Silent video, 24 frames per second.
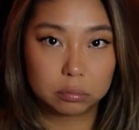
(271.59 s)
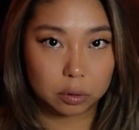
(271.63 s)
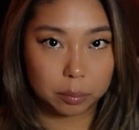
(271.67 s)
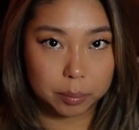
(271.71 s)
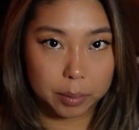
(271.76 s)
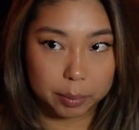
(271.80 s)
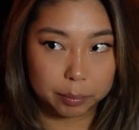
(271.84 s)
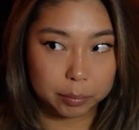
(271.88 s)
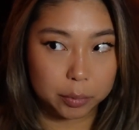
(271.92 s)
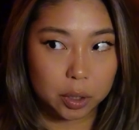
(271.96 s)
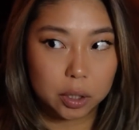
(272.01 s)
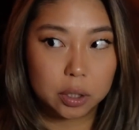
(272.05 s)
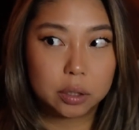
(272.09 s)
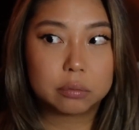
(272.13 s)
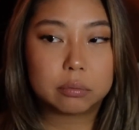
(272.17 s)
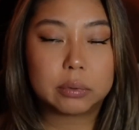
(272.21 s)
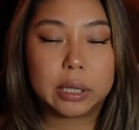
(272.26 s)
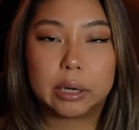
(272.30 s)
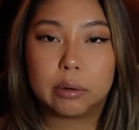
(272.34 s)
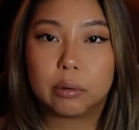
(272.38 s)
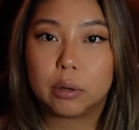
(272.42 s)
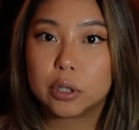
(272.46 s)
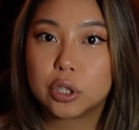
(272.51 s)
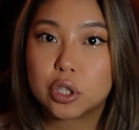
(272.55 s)
Remember,
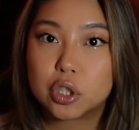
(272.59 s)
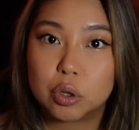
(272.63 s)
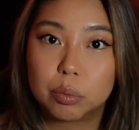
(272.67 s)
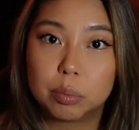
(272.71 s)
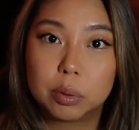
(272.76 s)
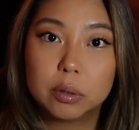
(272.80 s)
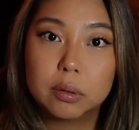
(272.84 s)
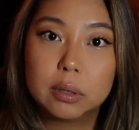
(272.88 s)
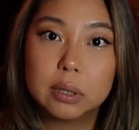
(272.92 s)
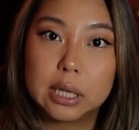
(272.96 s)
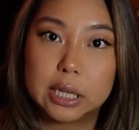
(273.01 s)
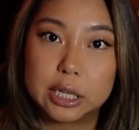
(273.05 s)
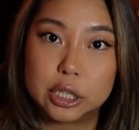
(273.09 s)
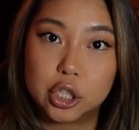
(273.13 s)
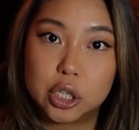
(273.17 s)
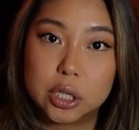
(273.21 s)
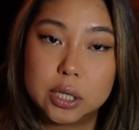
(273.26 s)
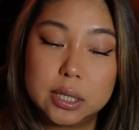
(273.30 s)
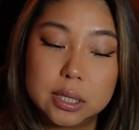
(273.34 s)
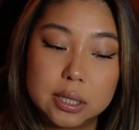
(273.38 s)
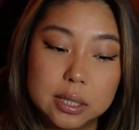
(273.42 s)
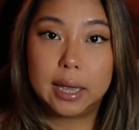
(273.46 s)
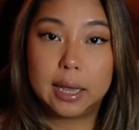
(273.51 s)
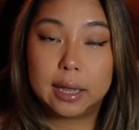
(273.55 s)
they were super
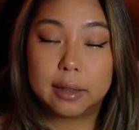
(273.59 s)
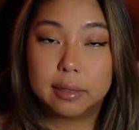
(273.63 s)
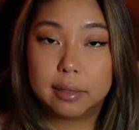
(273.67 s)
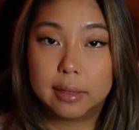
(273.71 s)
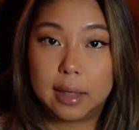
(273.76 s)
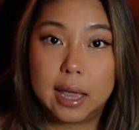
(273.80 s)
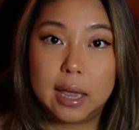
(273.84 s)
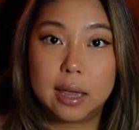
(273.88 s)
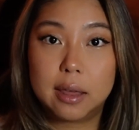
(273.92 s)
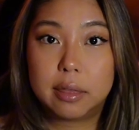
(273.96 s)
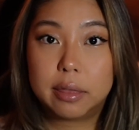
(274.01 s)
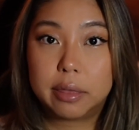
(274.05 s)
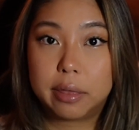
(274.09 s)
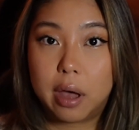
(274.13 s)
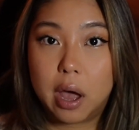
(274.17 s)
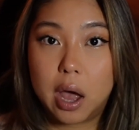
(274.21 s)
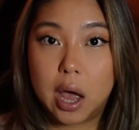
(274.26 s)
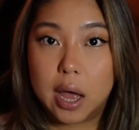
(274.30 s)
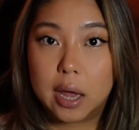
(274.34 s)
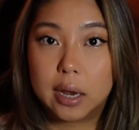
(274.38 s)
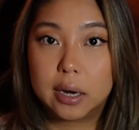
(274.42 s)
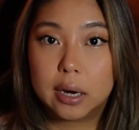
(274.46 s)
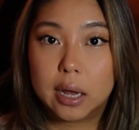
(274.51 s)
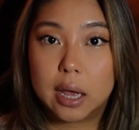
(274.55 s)
religious and they
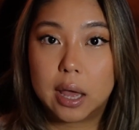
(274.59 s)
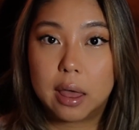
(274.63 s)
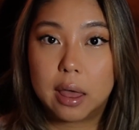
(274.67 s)
thought